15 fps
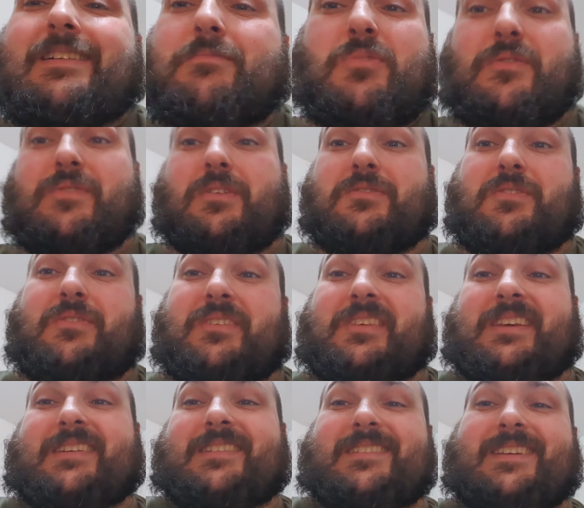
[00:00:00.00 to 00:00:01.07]
moved on to other
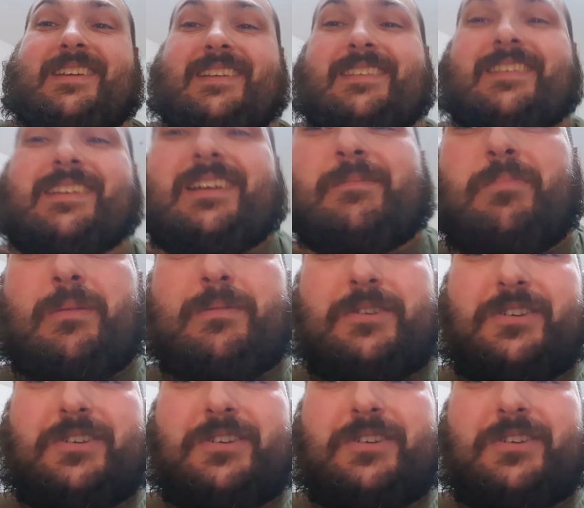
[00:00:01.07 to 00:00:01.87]
things that I probably